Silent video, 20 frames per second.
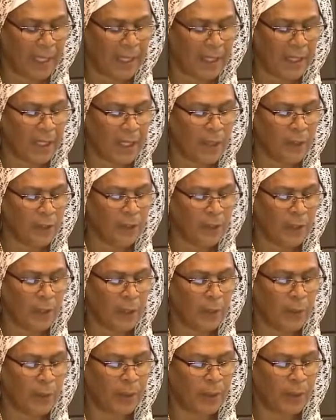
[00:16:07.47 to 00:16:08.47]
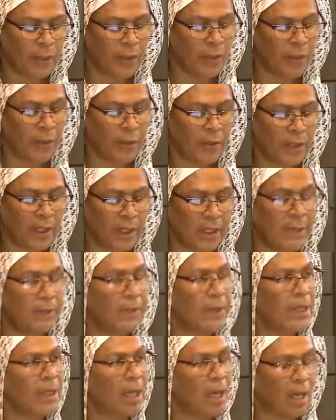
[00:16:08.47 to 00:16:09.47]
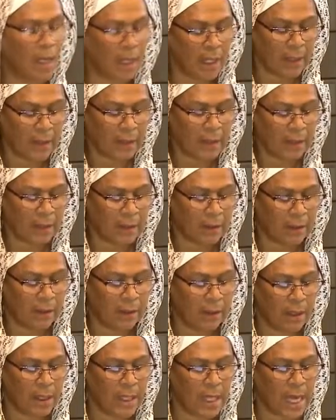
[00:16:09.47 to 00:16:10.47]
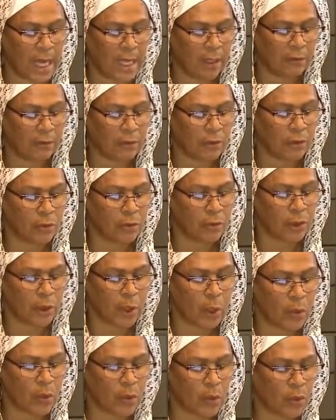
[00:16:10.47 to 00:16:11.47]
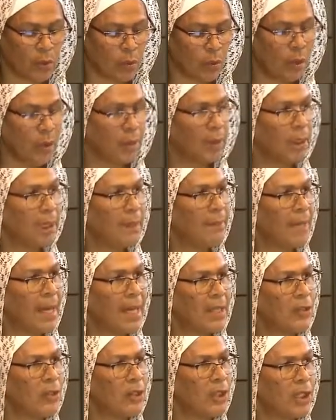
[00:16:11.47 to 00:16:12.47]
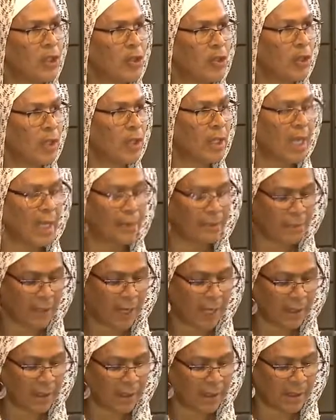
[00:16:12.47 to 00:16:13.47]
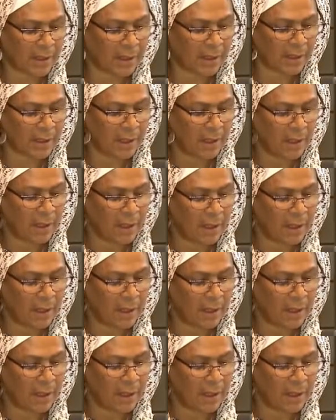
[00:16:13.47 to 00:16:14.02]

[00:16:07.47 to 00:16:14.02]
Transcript: The ultimate human concern is beyond narrow local imagination and praxis,